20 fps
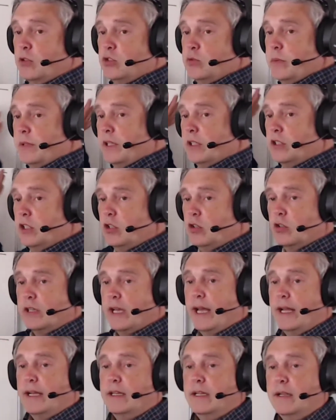which we're going to look
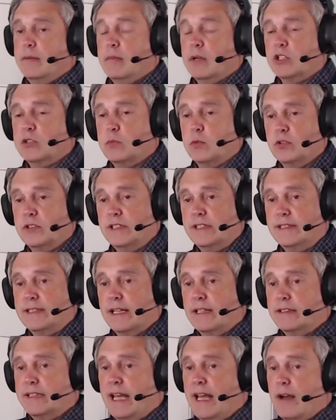at in much more
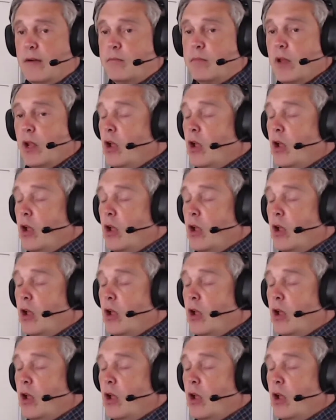detail now?